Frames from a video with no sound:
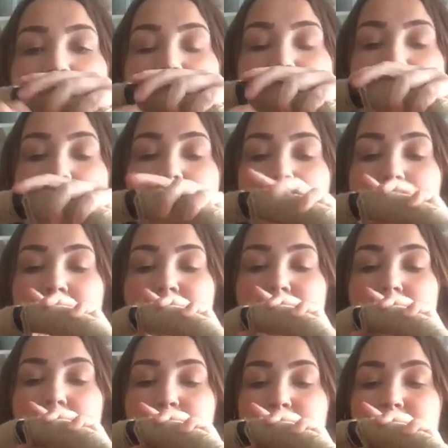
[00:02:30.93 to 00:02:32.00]
like that,
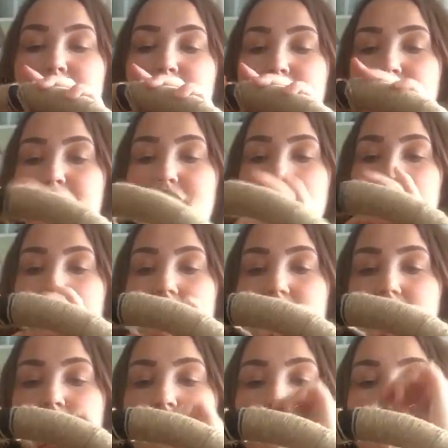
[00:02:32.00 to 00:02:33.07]
cover up.
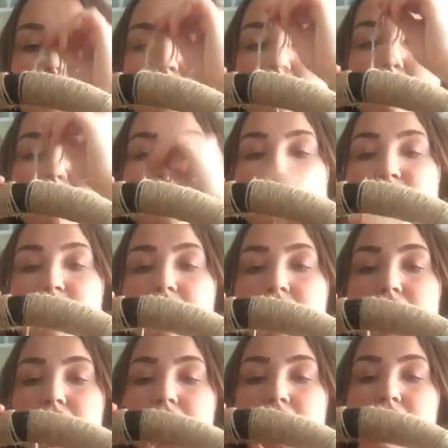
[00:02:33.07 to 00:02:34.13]
Oh, what am I doing?
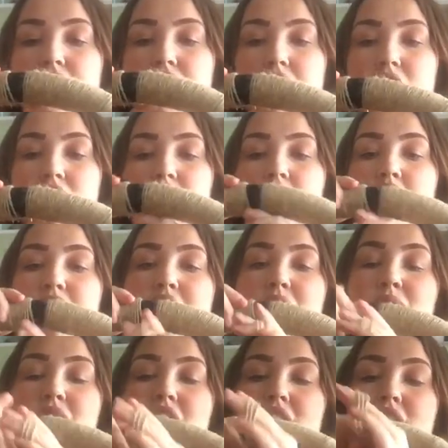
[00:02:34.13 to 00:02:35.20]
I'll go
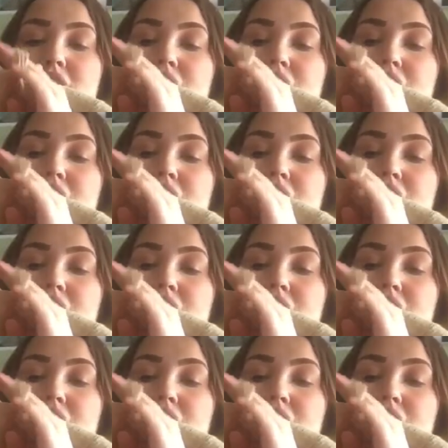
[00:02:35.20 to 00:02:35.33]
that way.